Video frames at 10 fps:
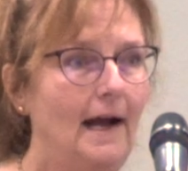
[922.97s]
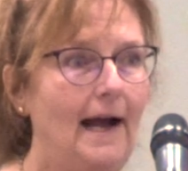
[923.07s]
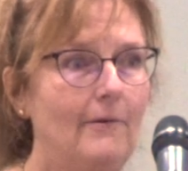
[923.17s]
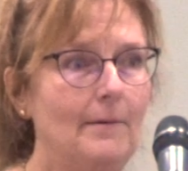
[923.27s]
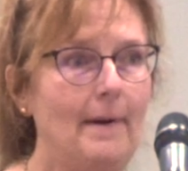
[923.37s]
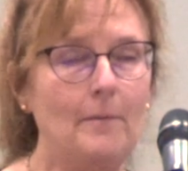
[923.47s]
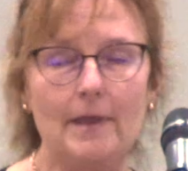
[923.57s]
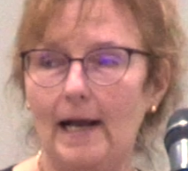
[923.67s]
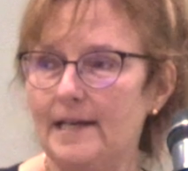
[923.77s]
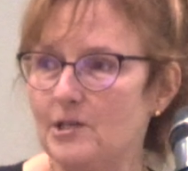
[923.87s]
I remember
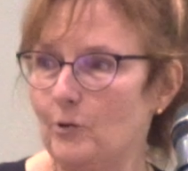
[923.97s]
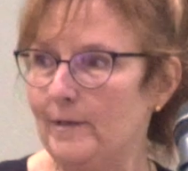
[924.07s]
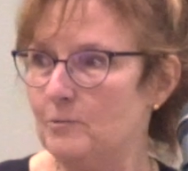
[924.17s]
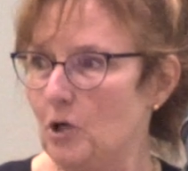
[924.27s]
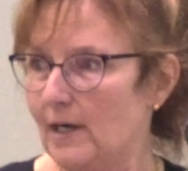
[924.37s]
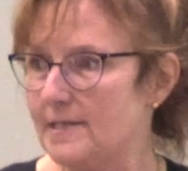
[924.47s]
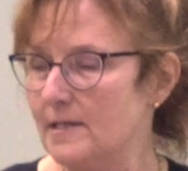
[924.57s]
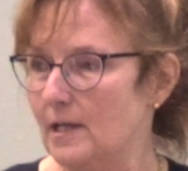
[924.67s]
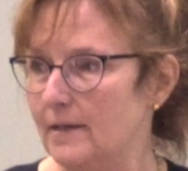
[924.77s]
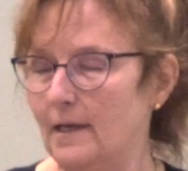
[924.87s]
the ice cream trucks
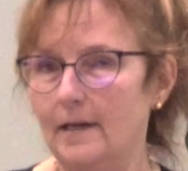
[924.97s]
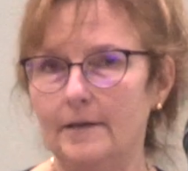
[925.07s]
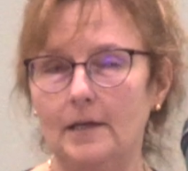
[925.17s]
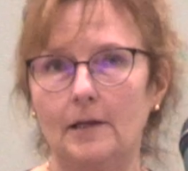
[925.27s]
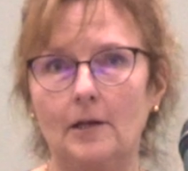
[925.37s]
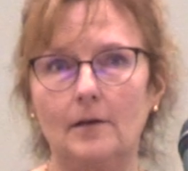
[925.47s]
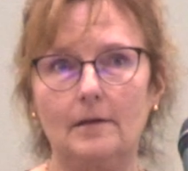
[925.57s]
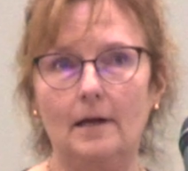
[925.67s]
and the little